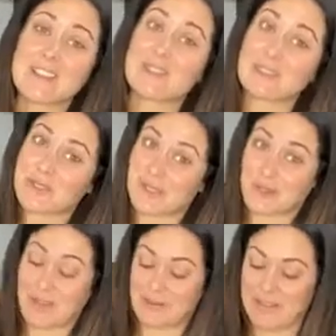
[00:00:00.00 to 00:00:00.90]
So
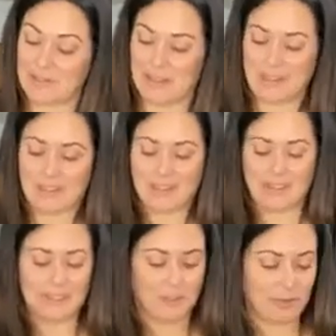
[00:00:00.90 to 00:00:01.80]
he picked pancakes.
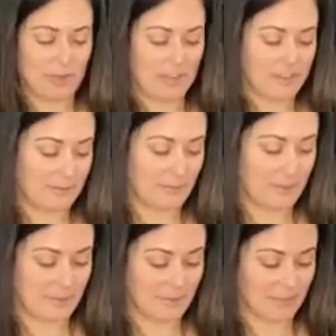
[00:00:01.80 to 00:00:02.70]
So we had
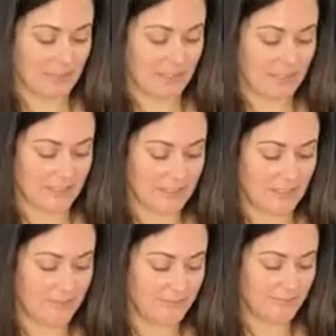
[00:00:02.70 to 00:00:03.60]
pancakes for dinner last
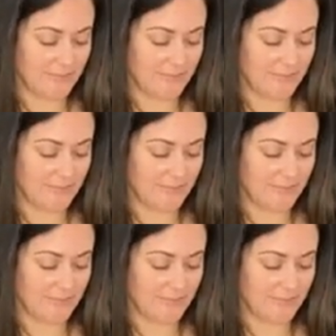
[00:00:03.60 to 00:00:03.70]
night.